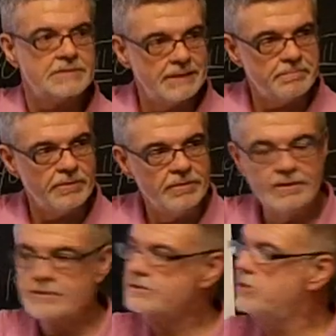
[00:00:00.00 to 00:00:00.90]
Simple.
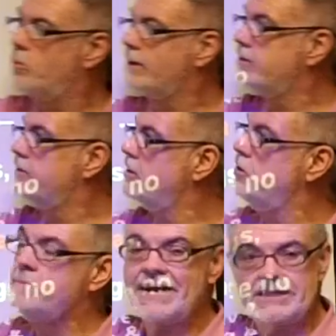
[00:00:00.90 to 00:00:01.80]
So what does
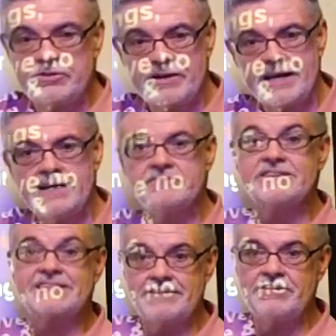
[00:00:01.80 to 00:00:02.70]
the eubacteria have?
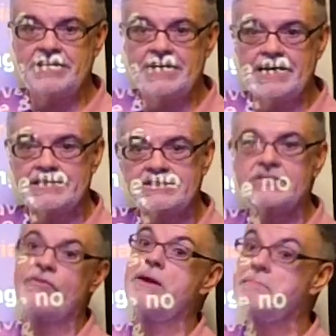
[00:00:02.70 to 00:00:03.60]
70S.
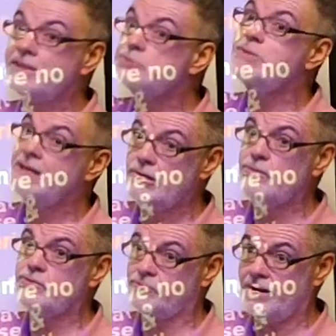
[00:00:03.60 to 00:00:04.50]
So they must be
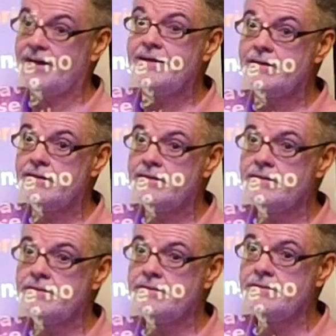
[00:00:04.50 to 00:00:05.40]
older, right?
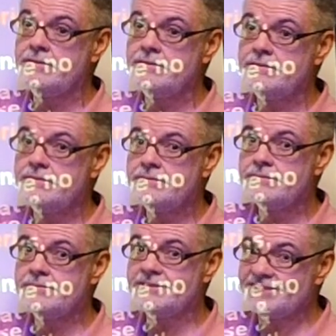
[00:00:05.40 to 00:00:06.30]

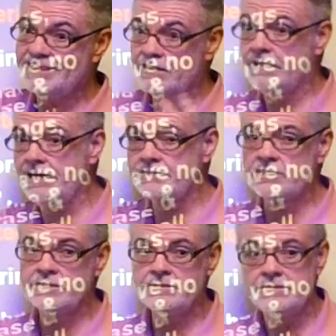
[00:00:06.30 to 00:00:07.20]
Do you see the
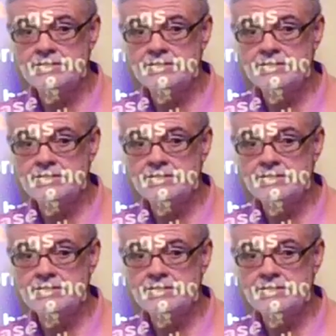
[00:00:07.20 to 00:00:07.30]
logic?